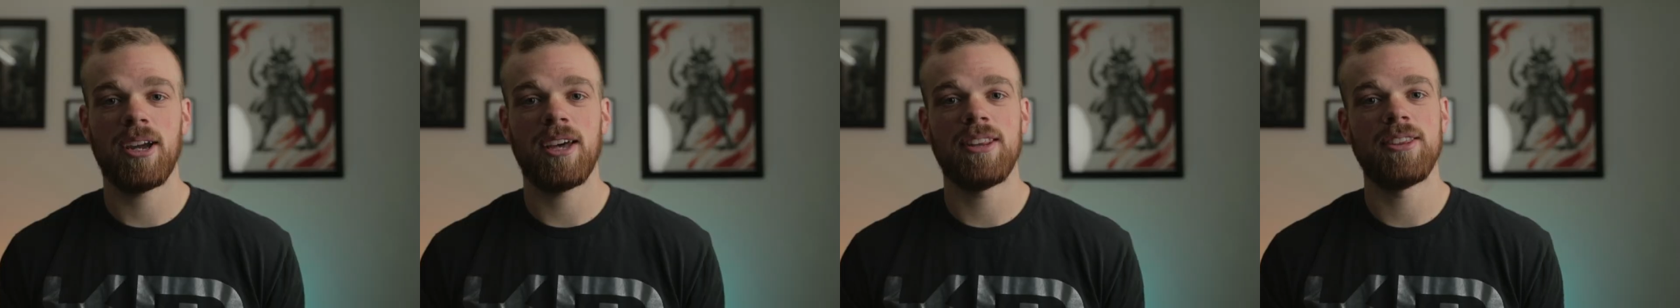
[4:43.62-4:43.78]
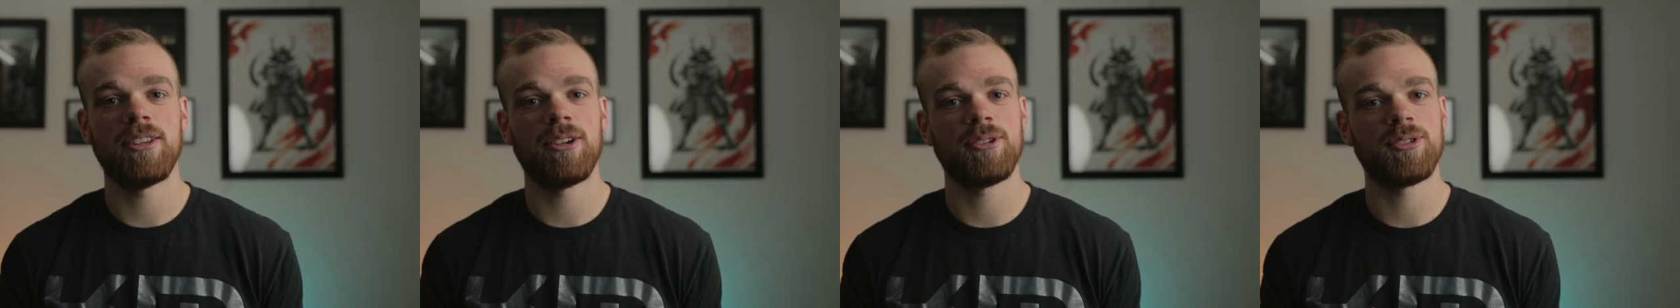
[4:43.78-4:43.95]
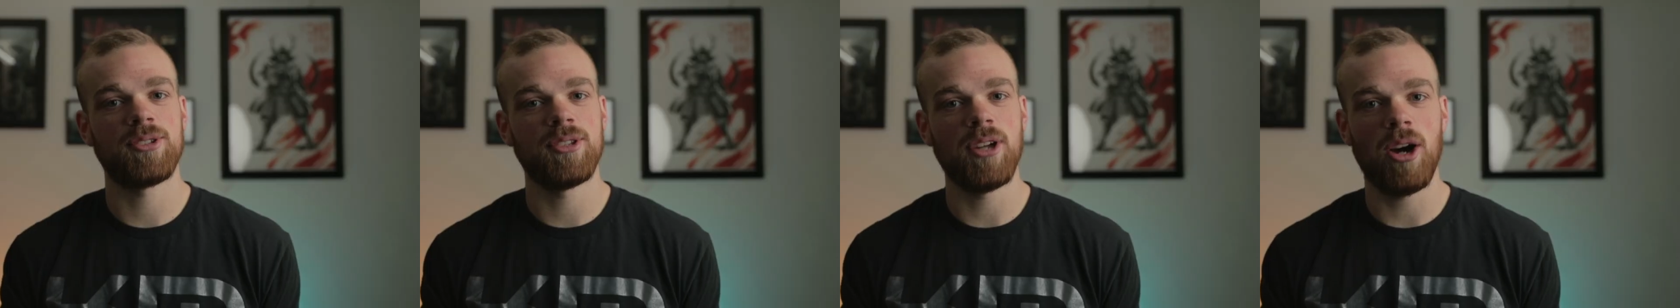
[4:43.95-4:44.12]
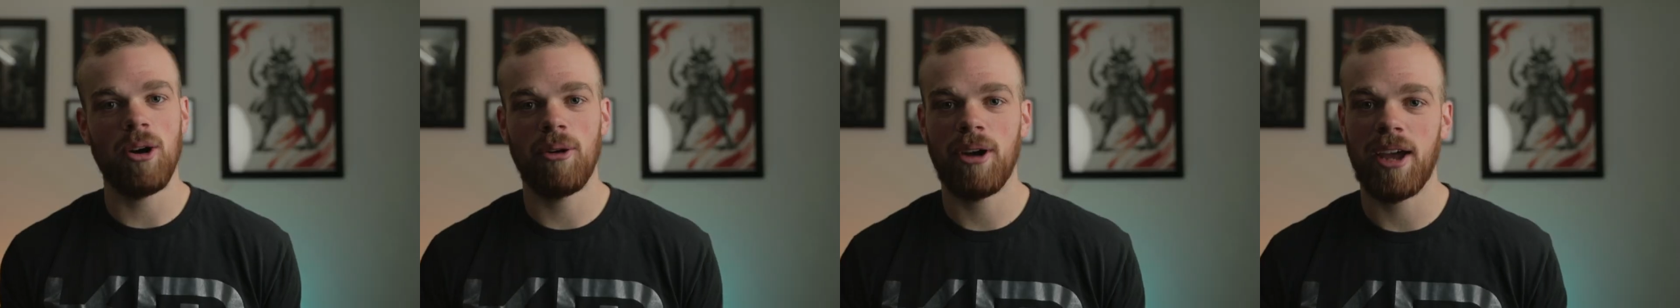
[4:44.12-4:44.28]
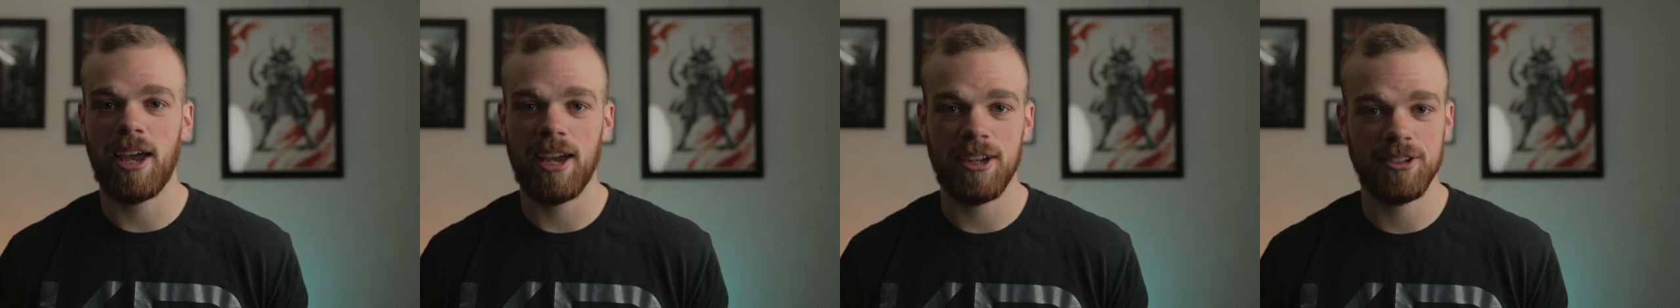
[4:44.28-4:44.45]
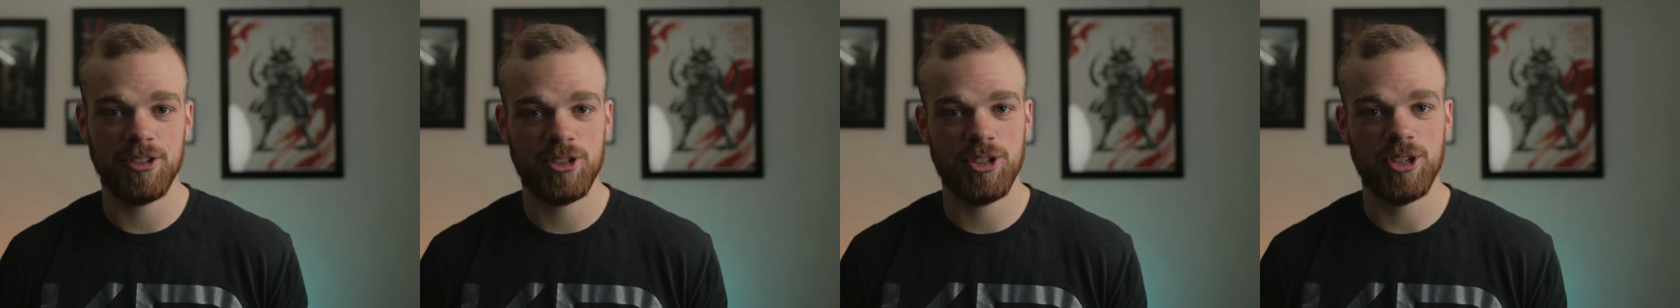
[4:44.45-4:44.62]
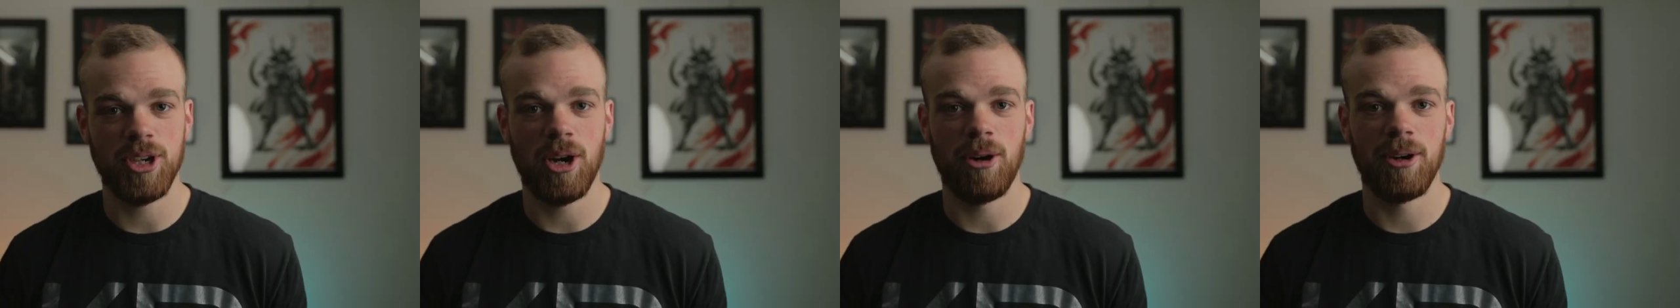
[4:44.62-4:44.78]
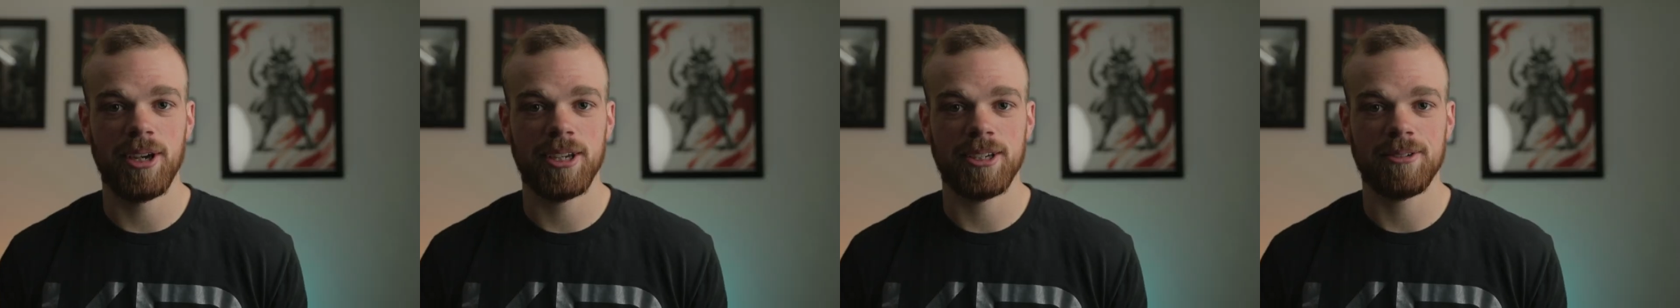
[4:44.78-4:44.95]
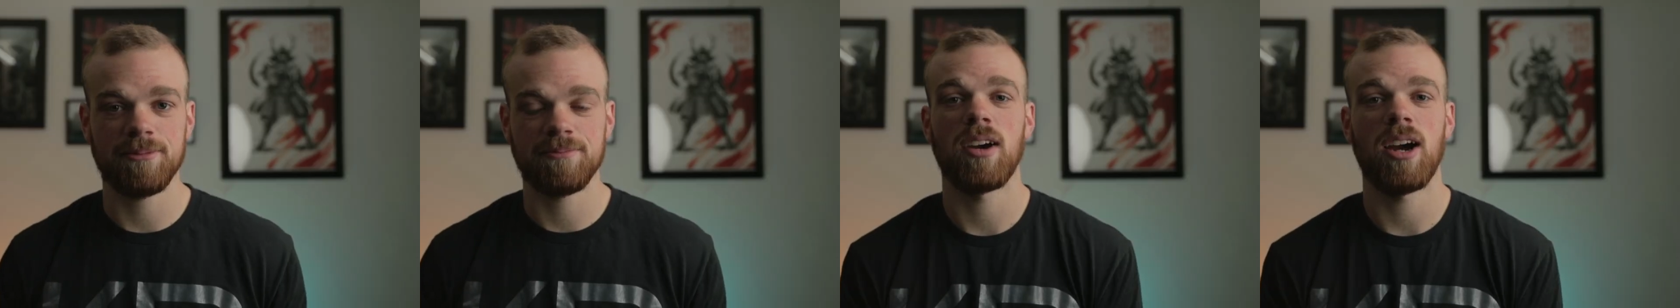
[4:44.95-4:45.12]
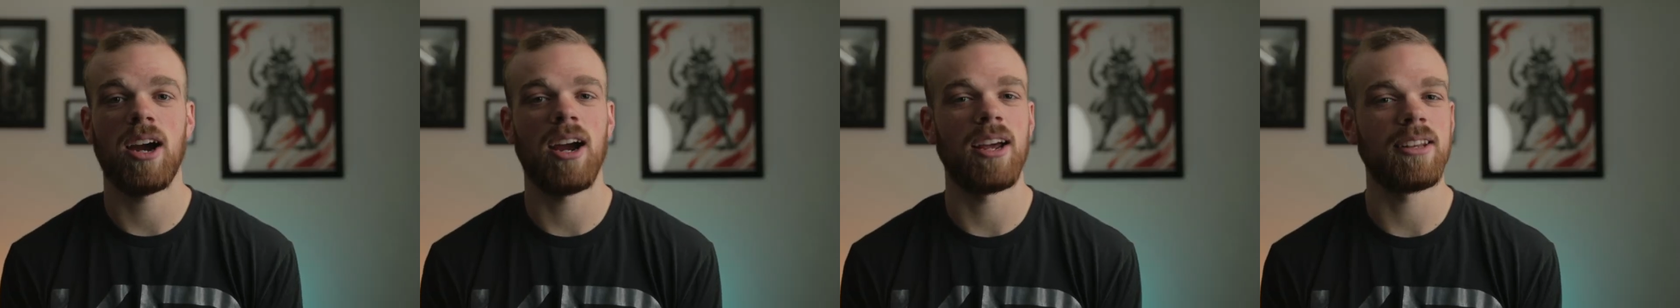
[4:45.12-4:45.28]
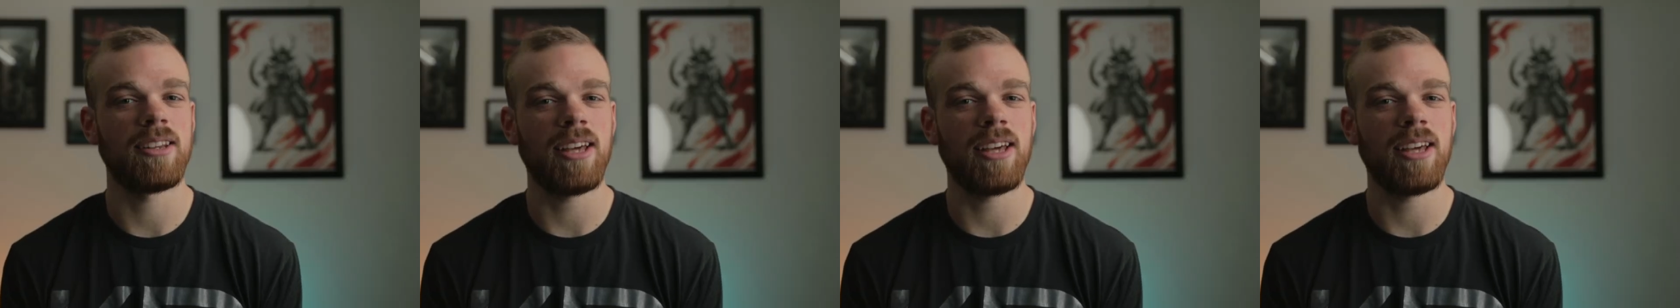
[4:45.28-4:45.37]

it and there's no hand showing. All right,